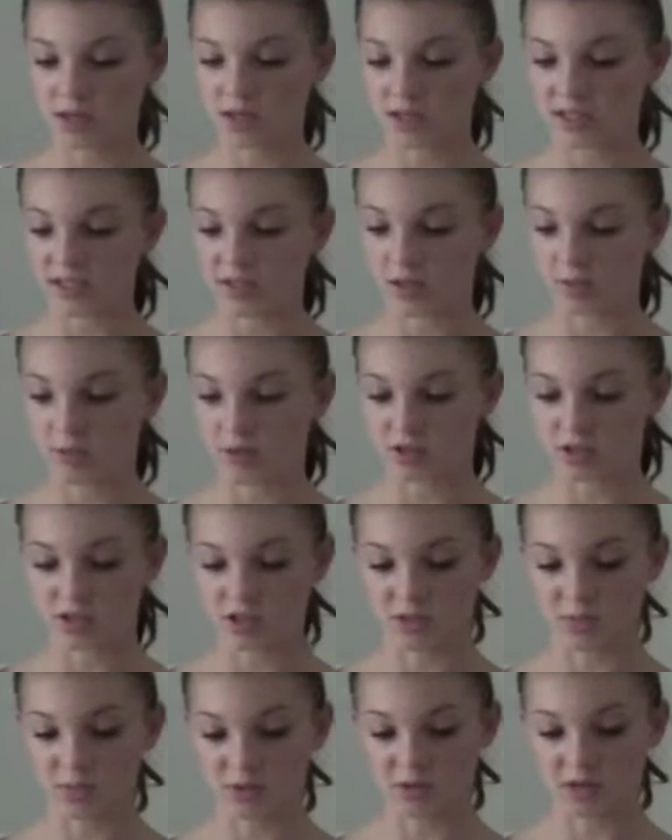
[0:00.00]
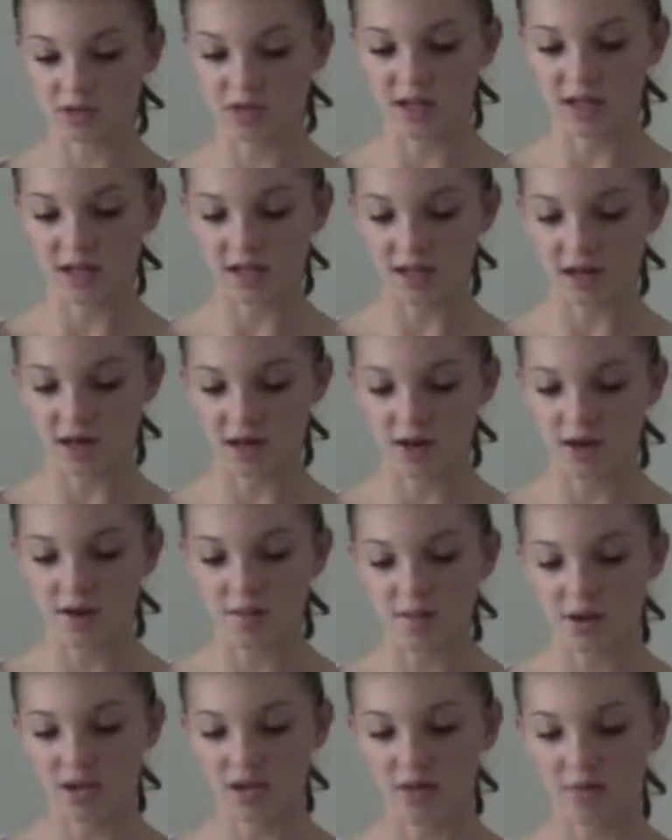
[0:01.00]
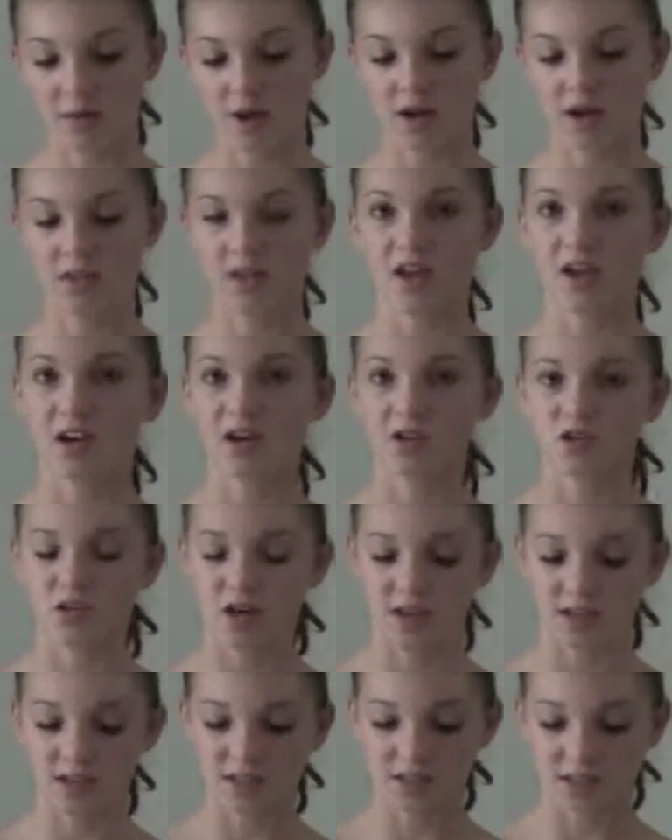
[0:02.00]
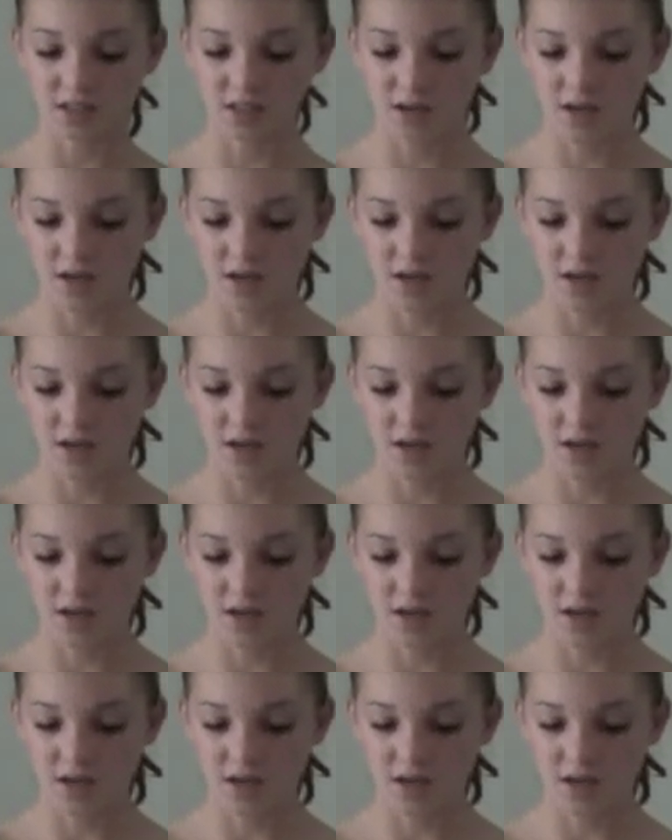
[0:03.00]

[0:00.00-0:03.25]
can tell a person's personality by the way they are dressed.